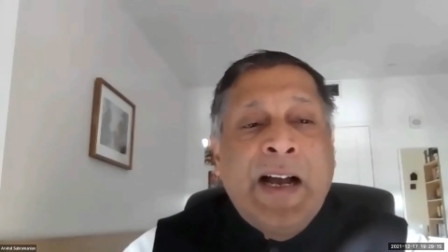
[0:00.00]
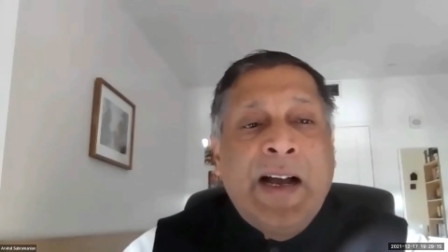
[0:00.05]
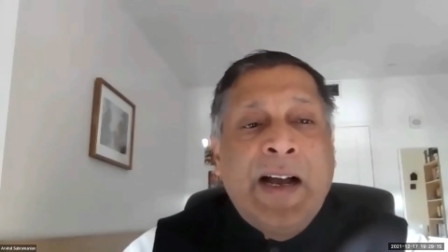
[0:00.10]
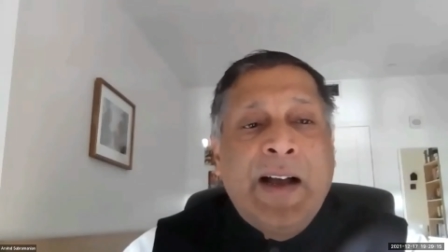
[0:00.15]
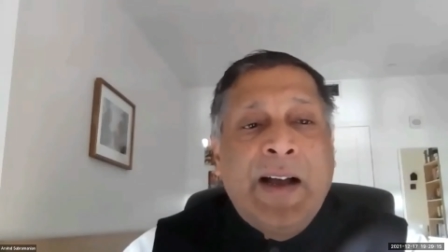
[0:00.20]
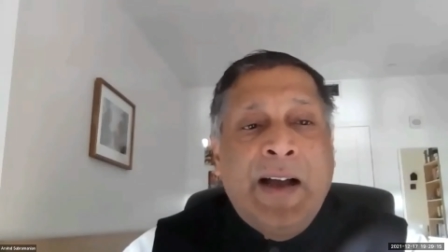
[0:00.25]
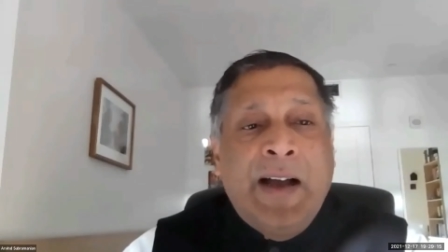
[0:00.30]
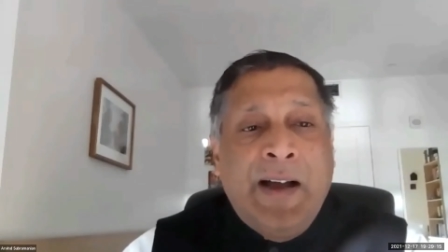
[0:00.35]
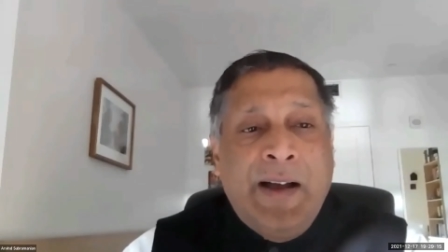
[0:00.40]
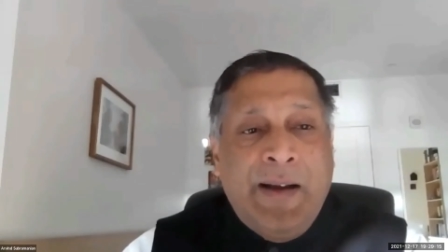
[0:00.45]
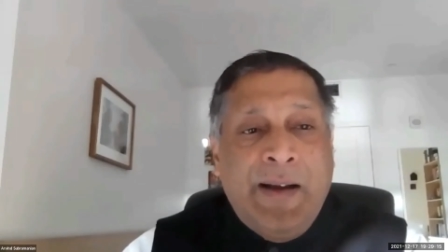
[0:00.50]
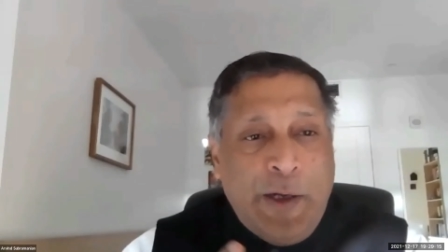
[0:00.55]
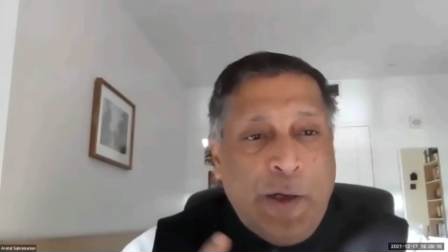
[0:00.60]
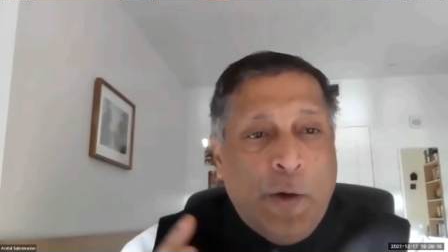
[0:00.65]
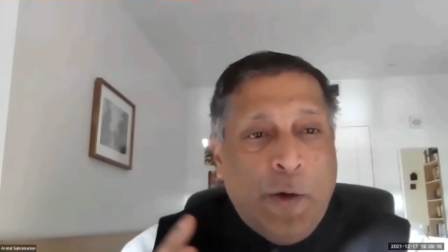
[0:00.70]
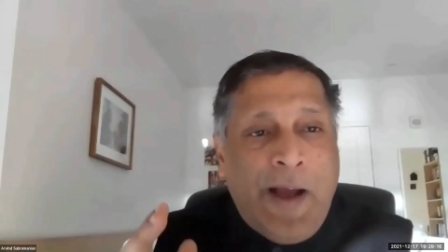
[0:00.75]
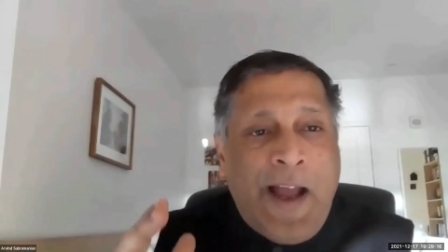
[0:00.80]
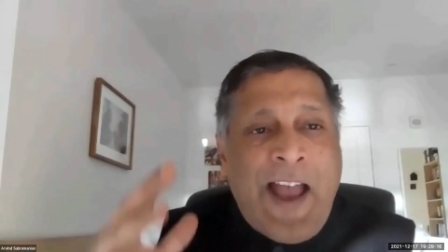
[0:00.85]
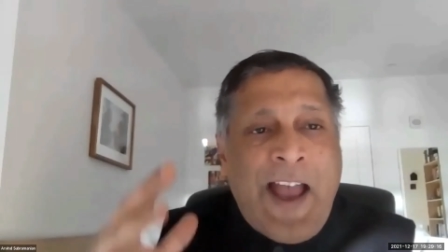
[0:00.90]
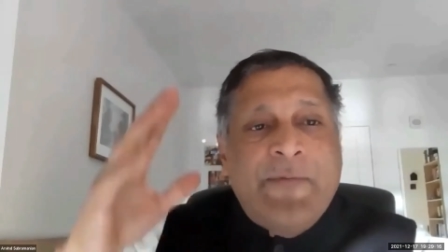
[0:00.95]

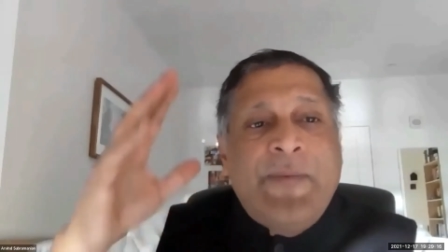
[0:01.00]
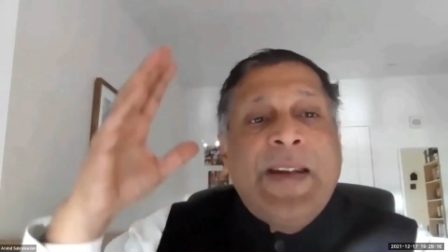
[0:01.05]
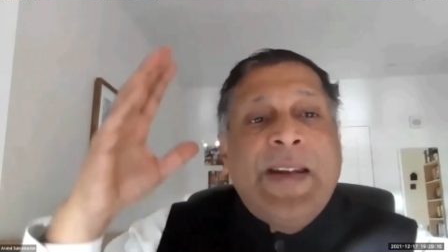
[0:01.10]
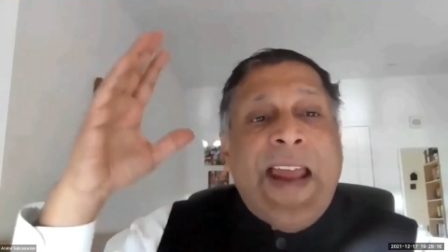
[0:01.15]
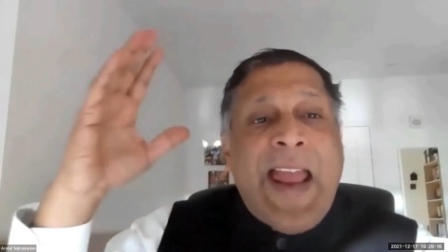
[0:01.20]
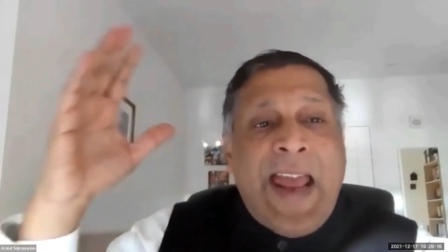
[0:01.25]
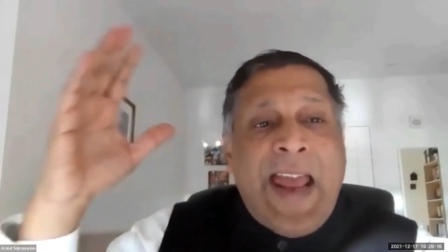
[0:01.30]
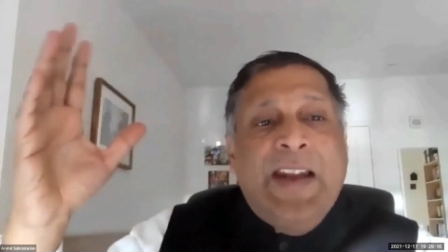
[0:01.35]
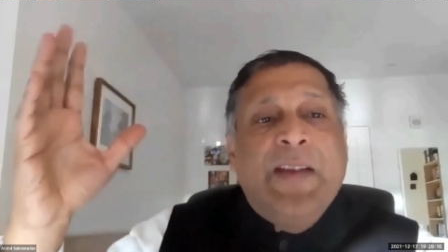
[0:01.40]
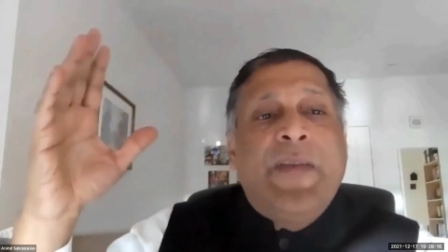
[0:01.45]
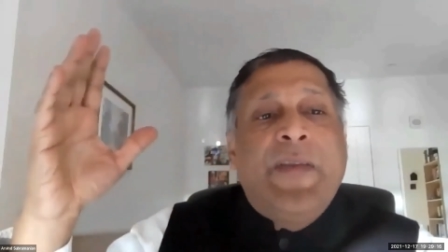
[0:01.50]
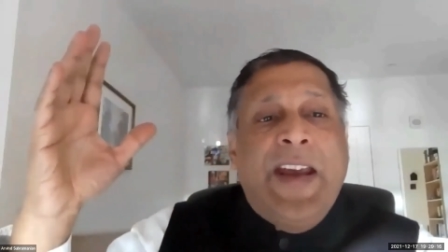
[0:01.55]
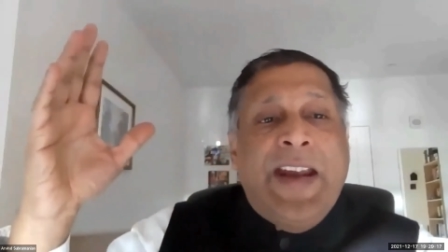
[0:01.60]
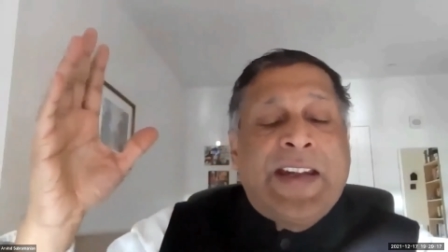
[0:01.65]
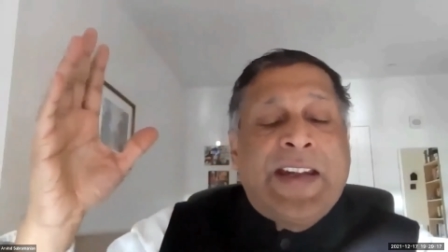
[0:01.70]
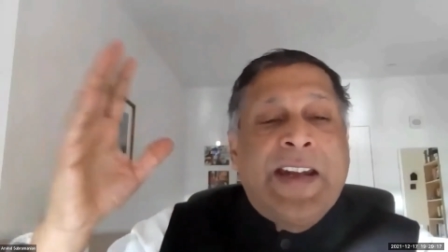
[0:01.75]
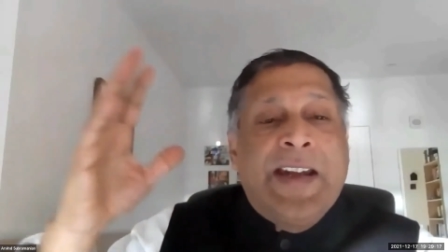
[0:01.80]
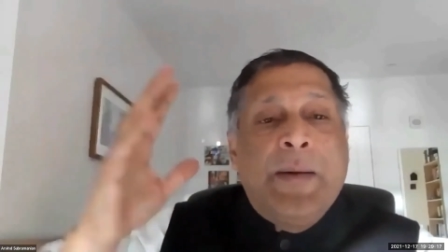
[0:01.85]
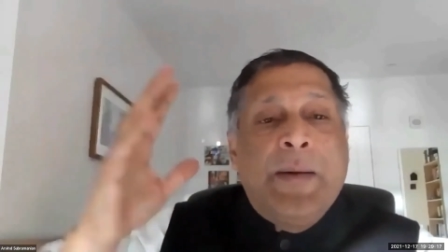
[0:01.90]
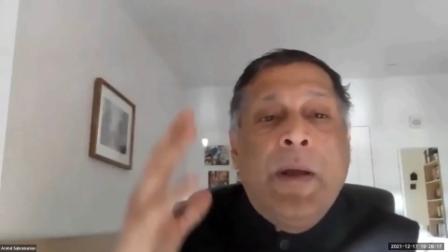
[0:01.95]

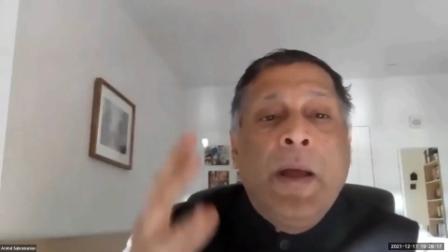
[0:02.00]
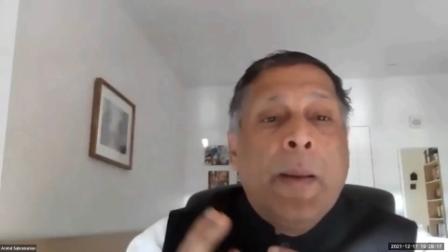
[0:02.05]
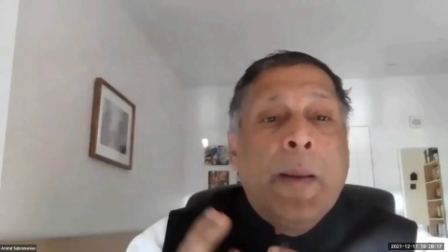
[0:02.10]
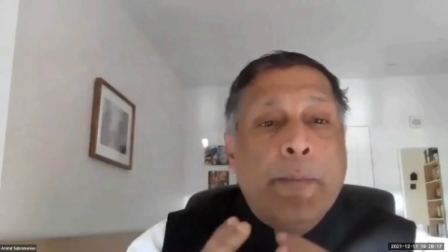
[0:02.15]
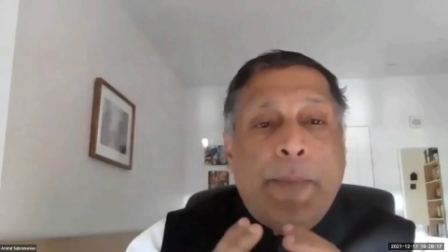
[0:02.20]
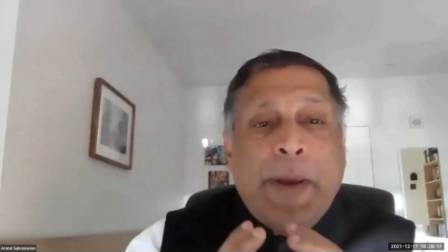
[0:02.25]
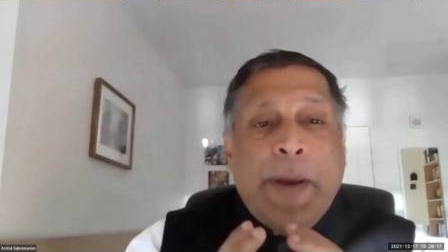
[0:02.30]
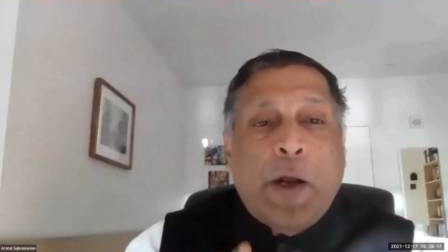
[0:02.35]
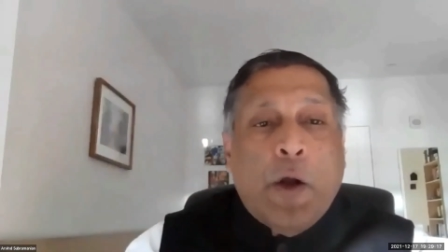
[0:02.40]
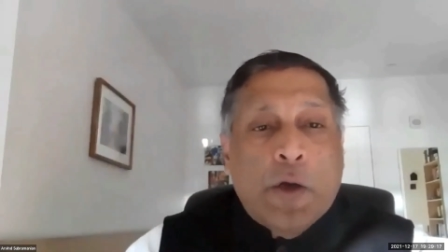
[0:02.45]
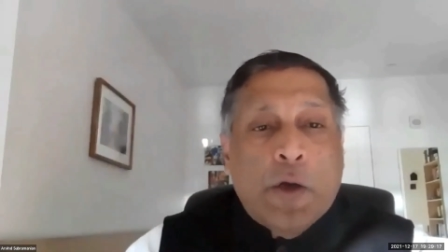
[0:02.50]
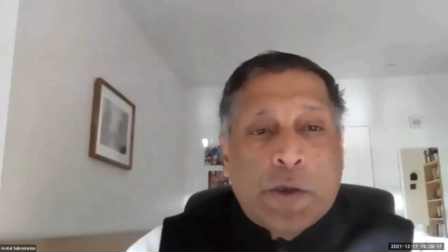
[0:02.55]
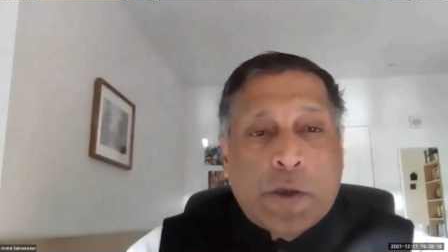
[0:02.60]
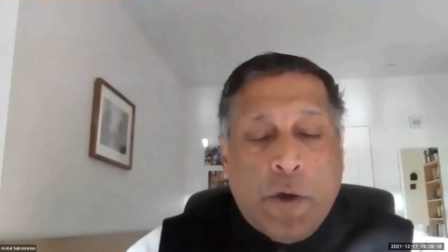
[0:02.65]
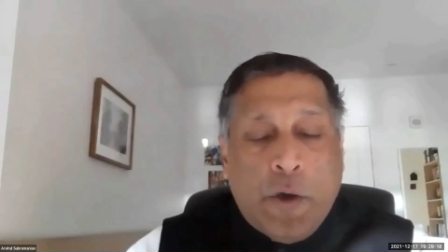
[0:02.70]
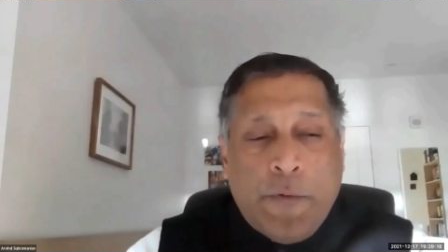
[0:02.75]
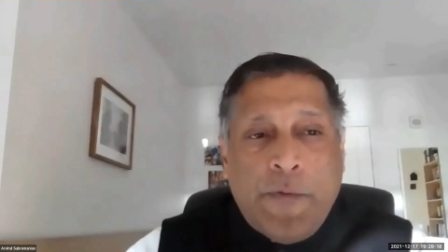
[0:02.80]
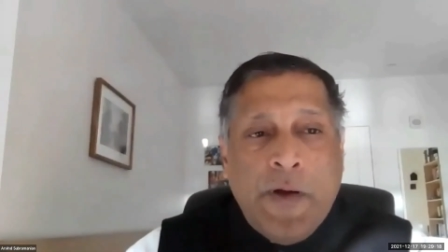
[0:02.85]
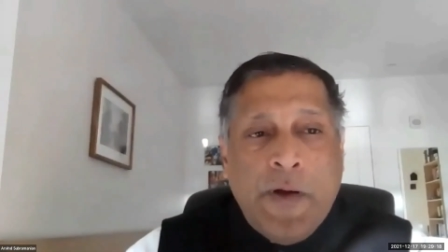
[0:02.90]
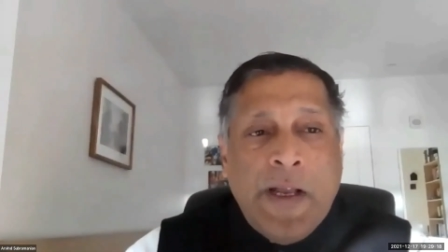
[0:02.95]
elevated because
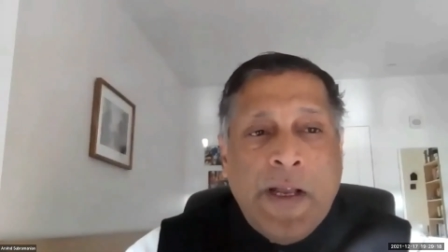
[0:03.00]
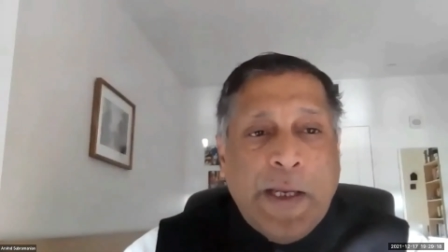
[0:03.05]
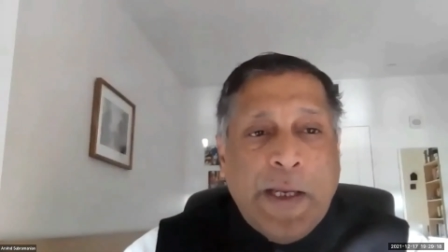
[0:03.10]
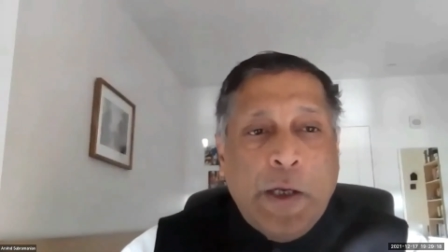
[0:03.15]
of